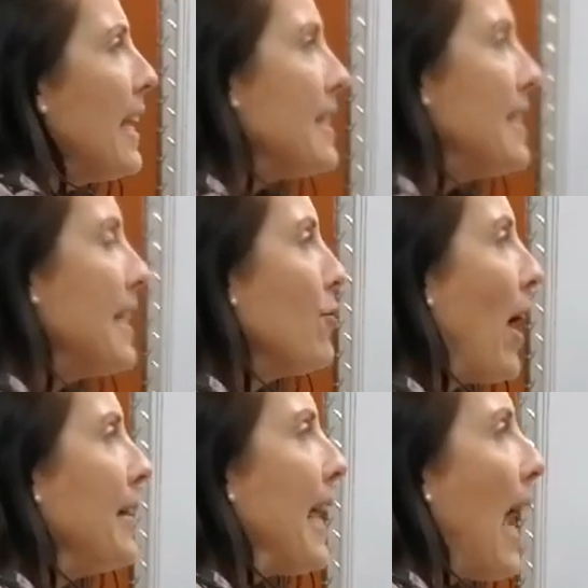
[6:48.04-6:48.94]
At
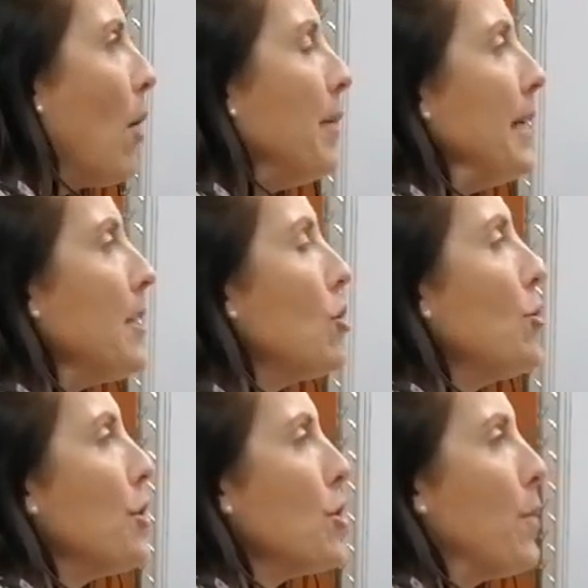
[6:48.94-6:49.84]
R6, how many
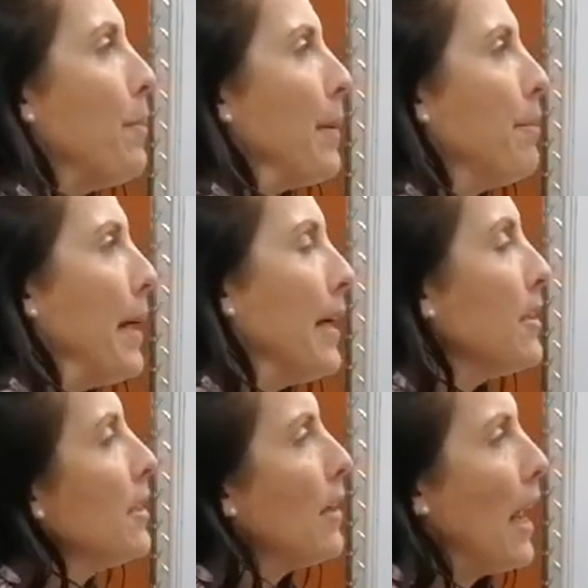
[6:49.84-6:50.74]
students were
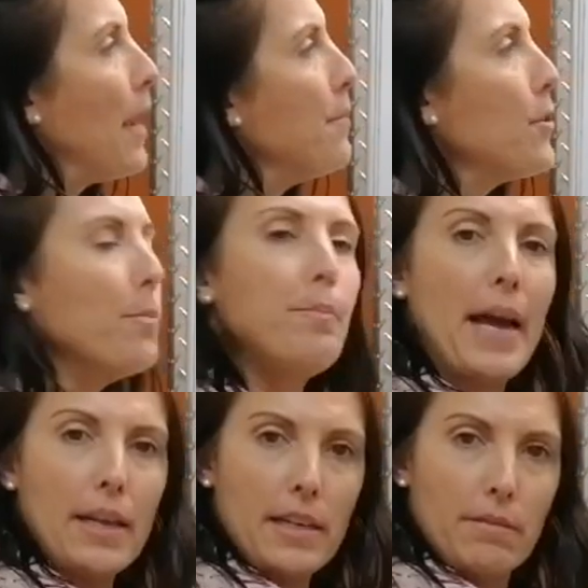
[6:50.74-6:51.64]
prepared to
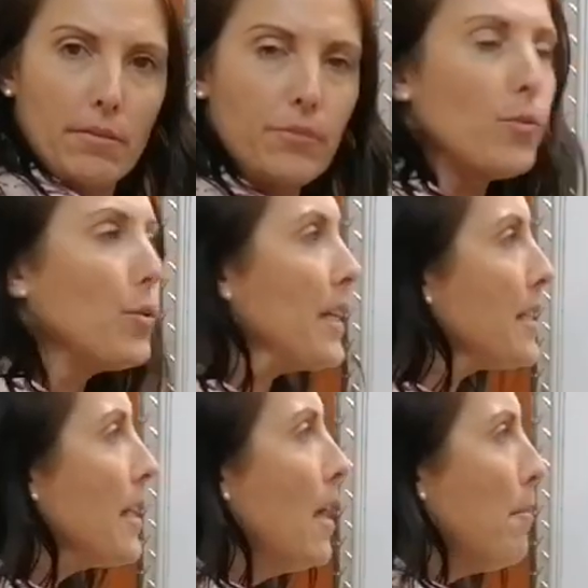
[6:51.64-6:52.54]
pay for
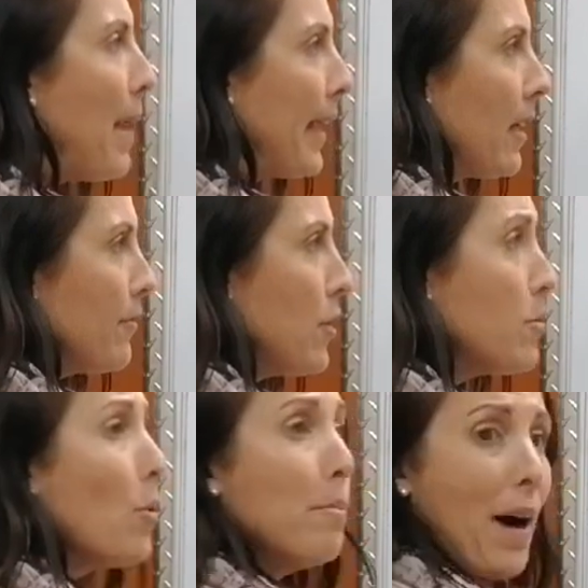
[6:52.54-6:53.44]
this packet of
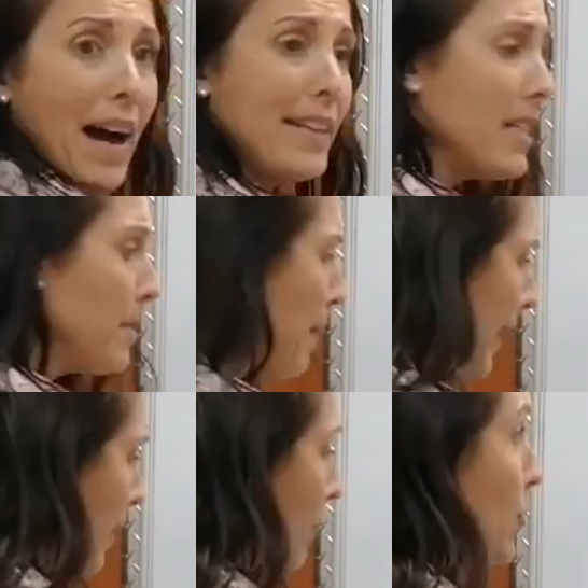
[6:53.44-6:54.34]
chips or buy this
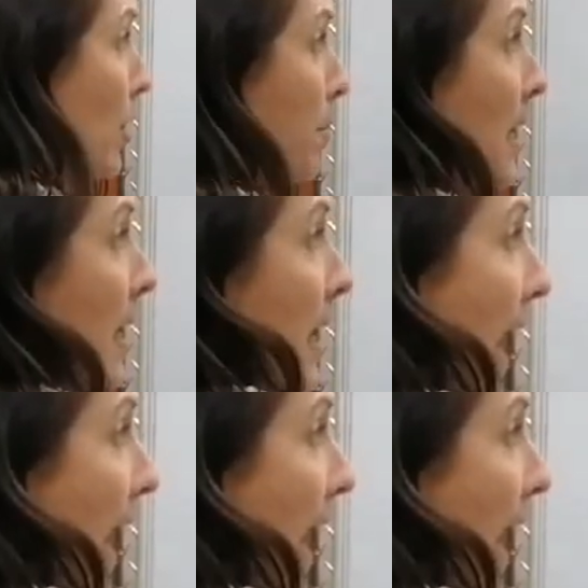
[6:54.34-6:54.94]
packet of chips?